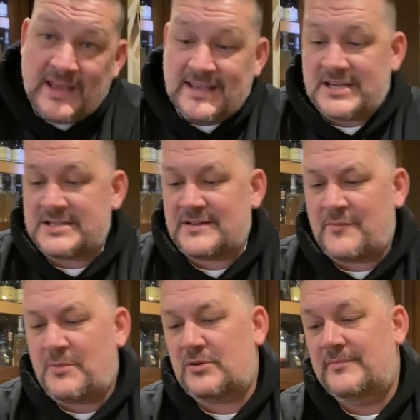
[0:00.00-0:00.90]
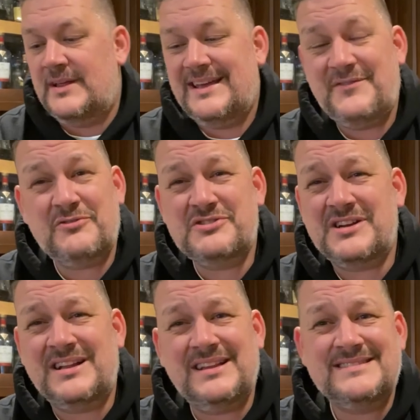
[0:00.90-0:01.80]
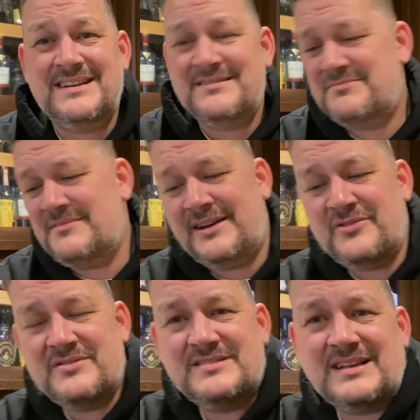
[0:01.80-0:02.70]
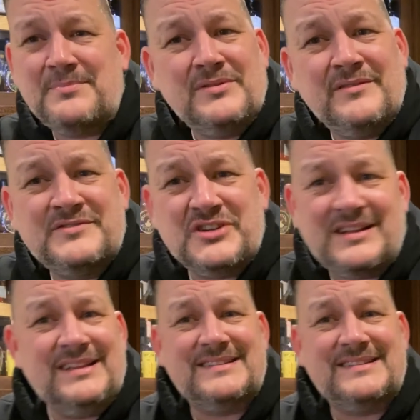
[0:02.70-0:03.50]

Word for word: Get yourself a bottle. If you're a gin collector, I know there's a couple of gin collectors